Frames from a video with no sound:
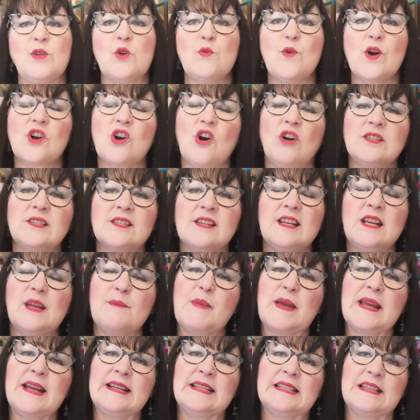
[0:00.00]
you were constantly
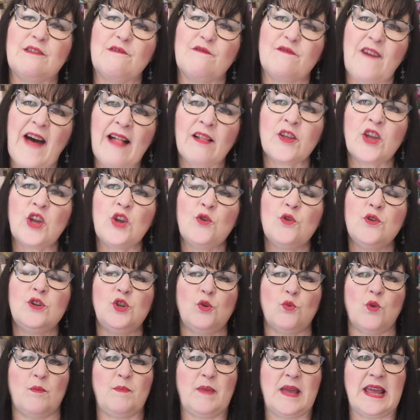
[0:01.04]
being devalued,
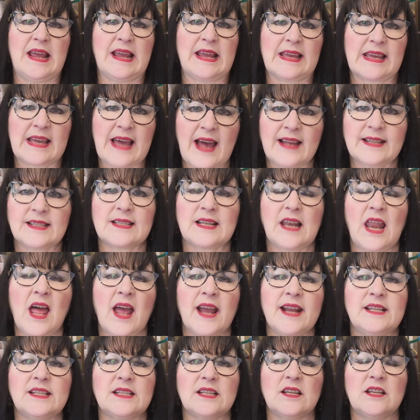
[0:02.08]
you were being
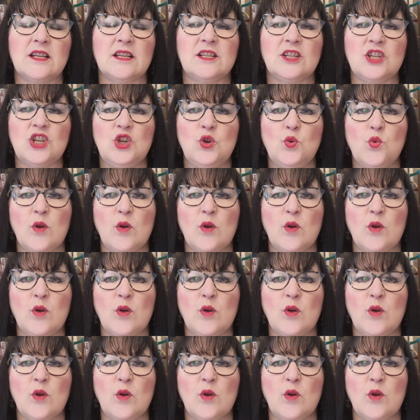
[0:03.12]
gaslighted,